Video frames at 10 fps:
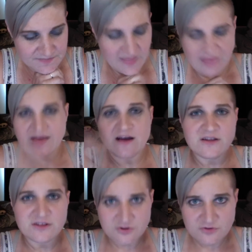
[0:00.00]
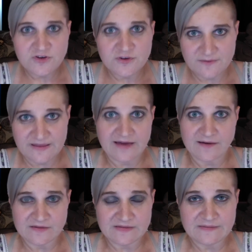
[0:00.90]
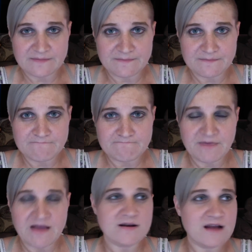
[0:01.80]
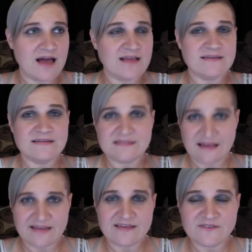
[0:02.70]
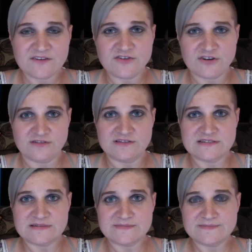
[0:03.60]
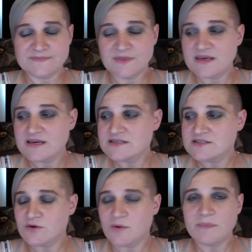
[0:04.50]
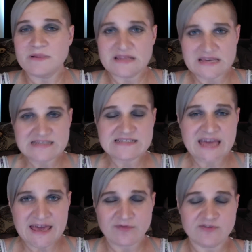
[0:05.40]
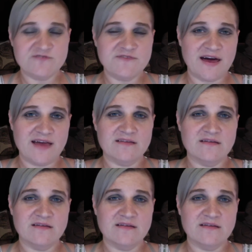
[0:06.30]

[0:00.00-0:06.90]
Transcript: they are YouTube videos. They are not scientific journals. So please take what you find